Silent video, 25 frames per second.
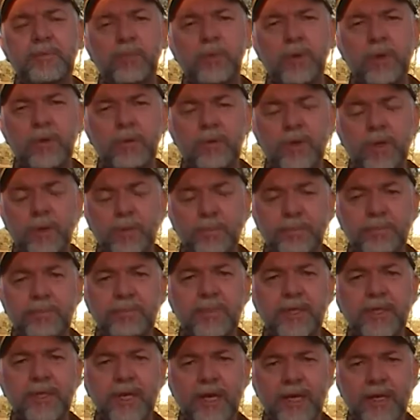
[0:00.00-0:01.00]
we will
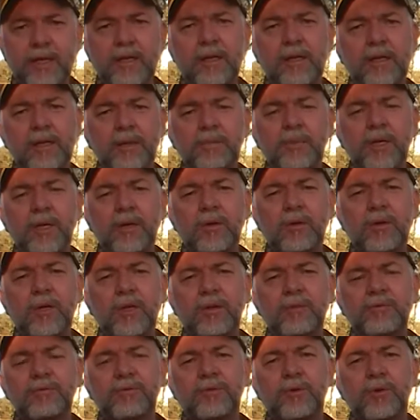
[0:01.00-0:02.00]
particularly be
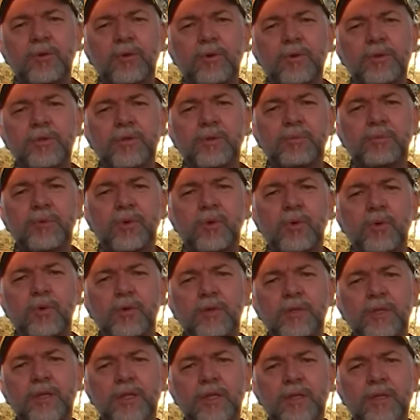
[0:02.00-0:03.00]
looking for
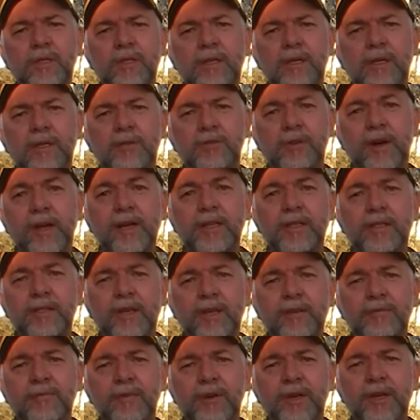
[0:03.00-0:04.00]
support in uh, training
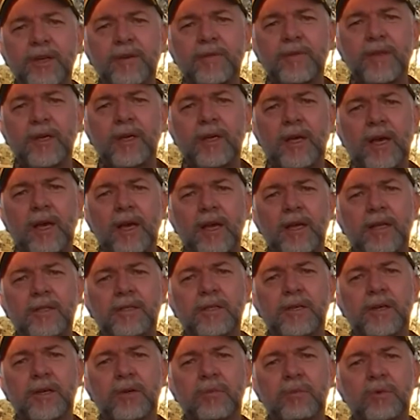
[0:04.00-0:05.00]
delivery and
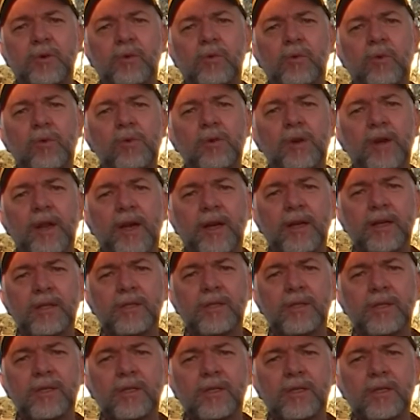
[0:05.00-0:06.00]
to help
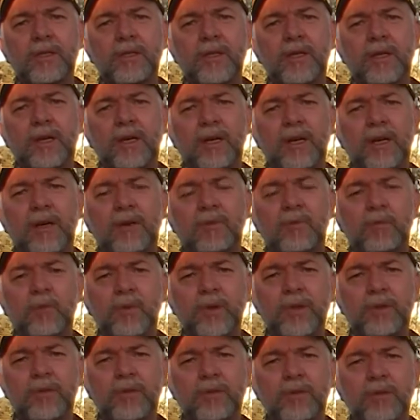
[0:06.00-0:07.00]
coordinate uh,
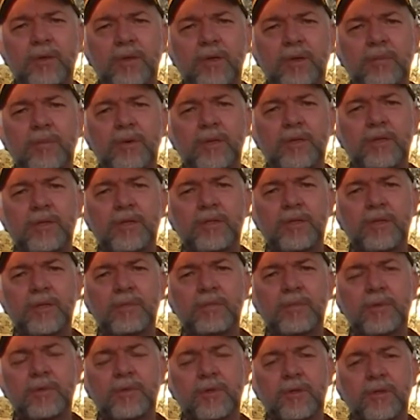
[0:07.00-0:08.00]
with emergency
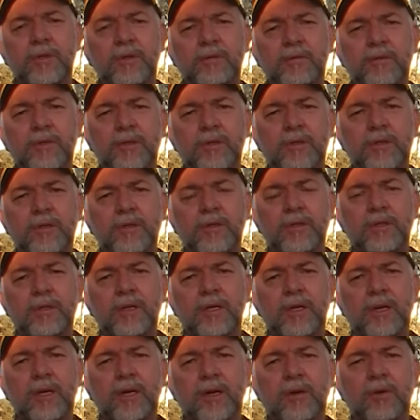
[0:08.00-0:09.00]
service
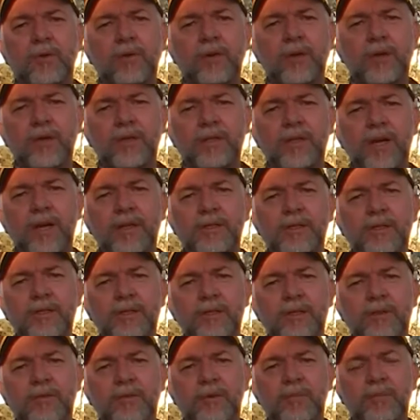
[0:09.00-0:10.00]
uh,
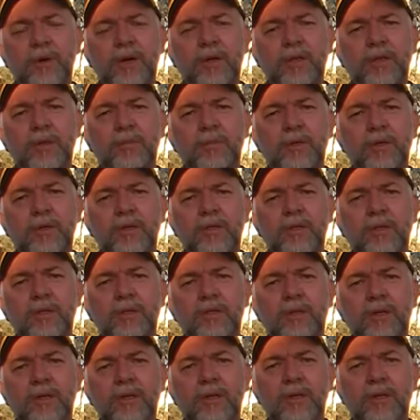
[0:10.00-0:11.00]
organisations in remote communities.